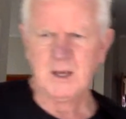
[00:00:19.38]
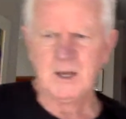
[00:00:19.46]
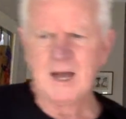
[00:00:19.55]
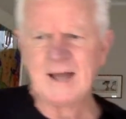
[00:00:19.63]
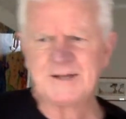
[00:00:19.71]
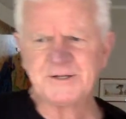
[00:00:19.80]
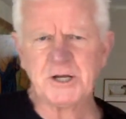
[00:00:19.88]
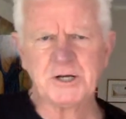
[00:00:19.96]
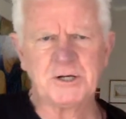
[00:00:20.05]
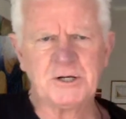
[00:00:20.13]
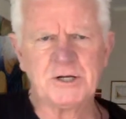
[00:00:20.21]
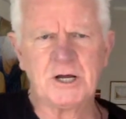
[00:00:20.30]
I
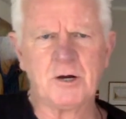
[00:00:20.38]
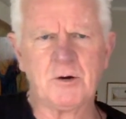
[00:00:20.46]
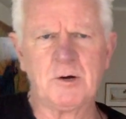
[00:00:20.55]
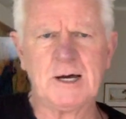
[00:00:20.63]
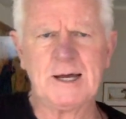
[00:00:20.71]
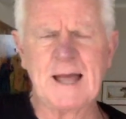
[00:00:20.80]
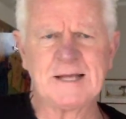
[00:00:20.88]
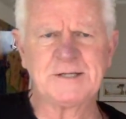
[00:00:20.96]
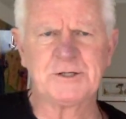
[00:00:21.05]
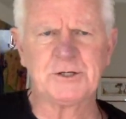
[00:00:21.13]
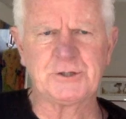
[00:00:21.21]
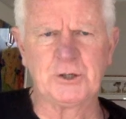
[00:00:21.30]
didn't know what I
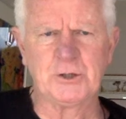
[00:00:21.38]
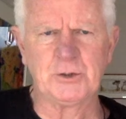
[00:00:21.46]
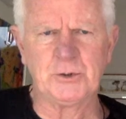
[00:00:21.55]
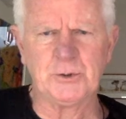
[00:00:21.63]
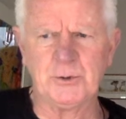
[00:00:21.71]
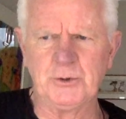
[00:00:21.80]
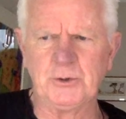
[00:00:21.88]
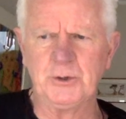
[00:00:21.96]
should do.